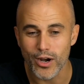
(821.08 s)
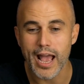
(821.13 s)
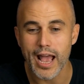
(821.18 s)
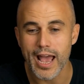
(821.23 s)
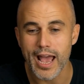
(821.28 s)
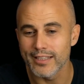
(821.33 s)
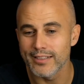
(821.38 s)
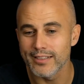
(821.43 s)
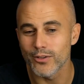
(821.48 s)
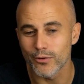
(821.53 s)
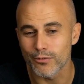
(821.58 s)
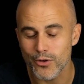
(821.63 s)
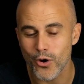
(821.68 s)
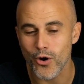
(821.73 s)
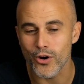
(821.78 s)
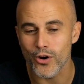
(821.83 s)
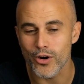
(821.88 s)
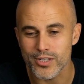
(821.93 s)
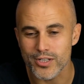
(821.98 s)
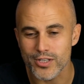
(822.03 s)
And of
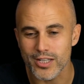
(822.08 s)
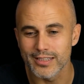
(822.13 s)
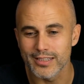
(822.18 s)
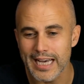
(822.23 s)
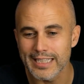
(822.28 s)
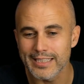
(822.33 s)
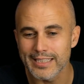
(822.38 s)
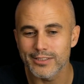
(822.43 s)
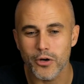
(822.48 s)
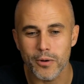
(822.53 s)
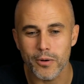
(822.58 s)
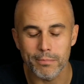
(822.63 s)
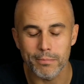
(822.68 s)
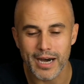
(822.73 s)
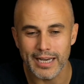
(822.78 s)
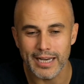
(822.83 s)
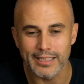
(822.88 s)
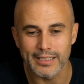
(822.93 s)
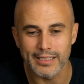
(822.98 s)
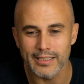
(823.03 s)
course, that
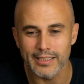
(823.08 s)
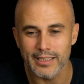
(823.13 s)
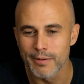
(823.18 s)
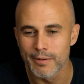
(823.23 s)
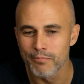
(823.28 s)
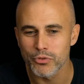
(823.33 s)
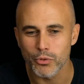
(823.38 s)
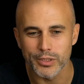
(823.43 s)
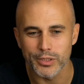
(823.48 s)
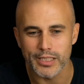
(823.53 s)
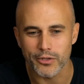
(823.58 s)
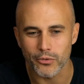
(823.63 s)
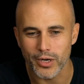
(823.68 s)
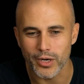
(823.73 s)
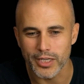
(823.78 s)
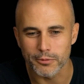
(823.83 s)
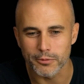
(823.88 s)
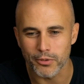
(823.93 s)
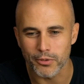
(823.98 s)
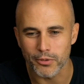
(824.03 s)
combined with a
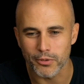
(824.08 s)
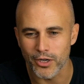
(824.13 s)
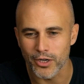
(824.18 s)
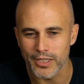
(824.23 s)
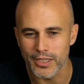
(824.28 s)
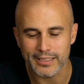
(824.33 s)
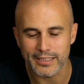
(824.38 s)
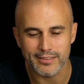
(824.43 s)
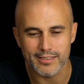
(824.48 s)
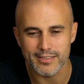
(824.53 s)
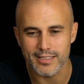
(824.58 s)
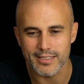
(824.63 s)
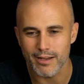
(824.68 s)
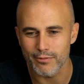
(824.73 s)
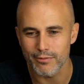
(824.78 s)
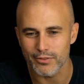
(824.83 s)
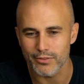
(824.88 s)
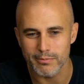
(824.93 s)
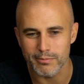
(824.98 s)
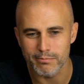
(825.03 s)
great product is
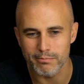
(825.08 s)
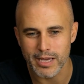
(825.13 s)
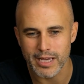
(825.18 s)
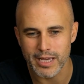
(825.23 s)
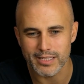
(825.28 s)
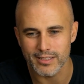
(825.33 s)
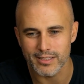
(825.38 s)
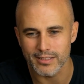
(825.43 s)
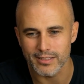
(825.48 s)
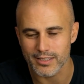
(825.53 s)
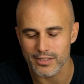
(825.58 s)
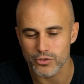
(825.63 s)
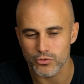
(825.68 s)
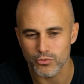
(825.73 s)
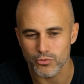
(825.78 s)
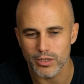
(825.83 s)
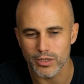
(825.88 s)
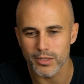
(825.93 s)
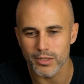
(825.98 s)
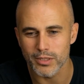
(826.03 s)
definitely makes it
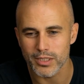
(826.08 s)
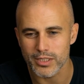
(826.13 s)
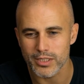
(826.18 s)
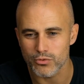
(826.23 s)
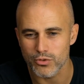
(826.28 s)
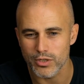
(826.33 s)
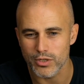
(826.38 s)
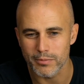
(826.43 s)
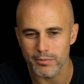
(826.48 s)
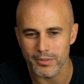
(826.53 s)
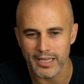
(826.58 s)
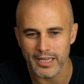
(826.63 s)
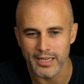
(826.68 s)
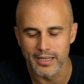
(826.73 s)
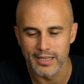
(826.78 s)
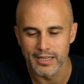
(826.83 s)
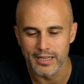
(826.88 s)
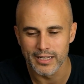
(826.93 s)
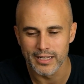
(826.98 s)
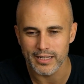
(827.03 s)
extremely
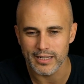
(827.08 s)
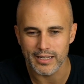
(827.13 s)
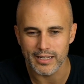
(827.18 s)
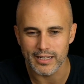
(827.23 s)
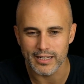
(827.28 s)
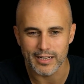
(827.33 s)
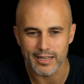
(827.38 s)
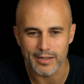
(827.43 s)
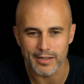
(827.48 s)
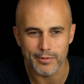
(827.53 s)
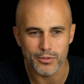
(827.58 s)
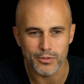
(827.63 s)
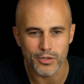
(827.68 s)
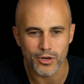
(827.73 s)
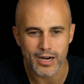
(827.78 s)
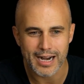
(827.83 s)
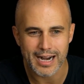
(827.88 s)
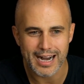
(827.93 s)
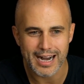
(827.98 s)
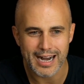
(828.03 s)

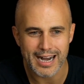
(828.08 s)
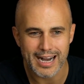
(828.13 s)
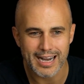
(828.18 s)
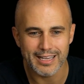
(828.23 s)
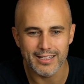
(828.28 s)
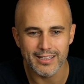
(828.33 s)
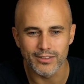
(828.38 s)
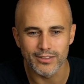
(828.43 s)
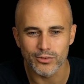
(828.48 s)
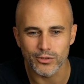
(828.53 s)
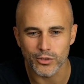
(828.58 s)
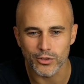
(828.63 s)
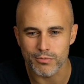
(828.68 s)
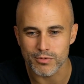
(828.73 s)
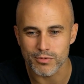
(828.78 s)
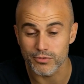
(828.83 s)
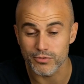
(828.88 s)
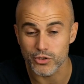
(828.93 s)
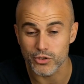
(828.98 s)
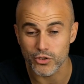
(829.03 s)
high in
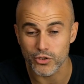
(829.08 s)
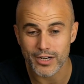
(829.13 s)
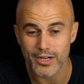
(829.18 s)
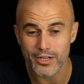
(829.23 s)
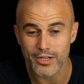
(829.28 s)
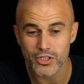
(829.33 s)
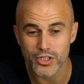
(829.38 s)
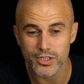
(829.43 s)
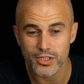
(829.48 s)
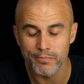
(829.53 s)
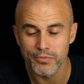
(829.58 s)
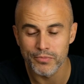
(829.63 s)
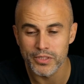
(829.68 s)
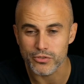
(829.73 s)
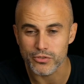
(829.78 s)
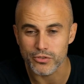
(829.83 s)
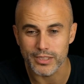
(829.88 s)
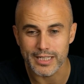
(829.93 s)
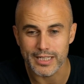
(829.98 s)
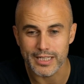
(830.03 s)
terms of traction.
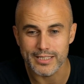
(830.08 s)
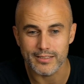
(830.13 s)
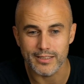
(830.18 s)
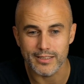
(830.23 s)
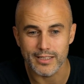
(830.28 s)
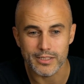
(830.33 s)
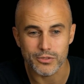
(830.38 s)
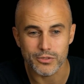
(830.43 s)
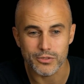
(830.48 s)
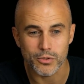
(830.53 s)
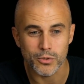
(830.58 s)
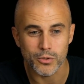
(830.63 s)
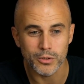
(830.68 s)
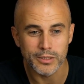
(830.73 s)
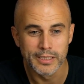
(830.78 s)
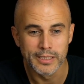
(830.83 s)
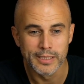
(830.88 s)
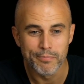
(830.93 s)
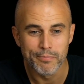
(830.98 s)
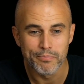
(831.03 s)
So that's
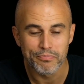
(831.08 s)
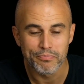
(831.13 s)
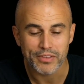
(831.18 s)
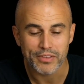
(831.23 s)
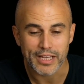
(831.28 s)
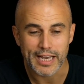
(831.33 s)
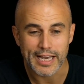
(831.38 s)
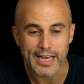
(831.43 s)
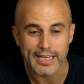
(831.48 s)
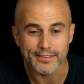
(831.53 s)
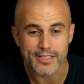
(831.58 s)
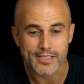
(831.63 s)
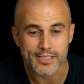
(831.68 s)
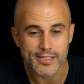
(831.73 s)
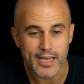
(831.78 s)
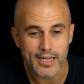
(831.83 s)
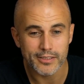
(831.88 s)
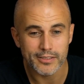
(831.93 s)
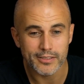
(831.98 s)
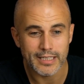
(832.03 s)
cool. And the
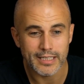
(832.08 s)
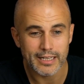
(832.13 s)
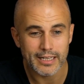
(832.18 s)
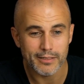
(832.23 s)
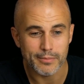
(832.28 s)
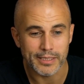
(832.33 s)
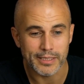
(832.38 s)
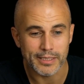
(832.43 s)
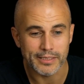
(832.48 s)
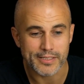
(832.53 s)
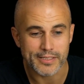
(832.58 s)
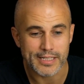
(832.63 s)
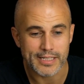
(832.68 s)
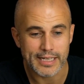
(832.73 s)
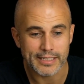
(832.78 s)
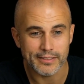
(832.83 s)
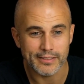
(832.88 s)
second element is that